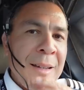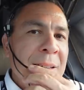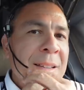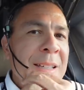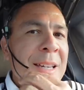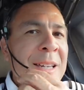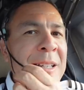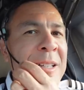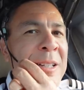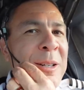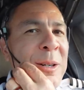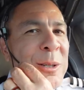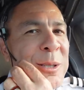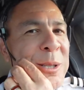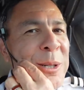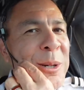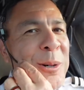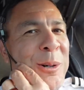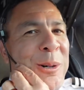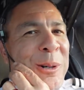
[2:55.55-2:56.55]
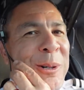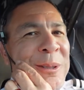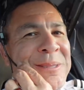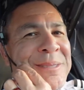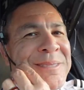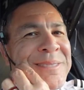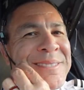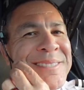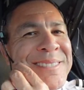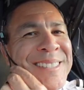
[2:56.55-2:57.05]
kicking it old school.
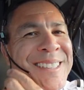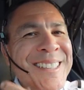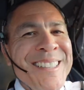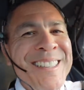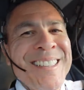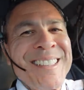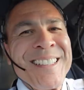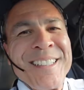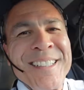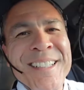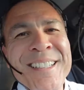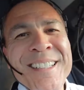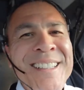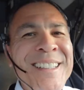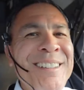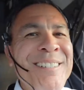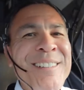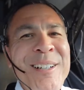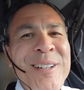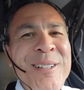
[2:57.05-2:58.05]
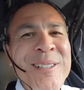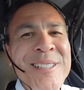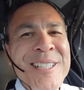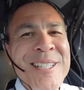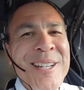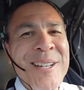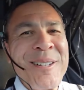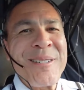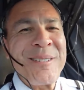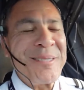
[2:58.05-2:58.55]
Here we go, let's
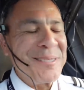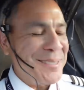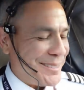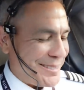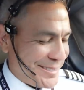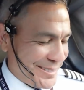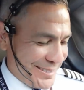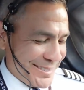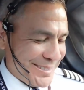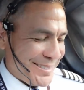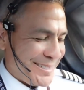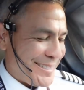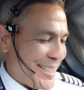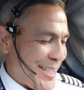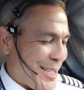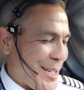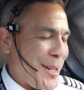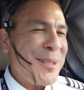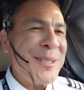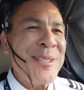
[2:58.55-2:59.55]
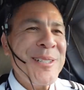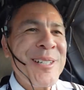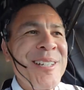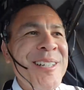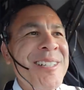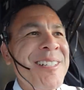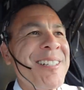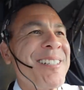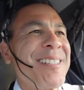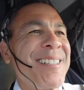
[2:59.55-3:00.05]
go. Let's go do
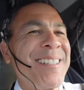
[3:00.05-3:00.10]
this.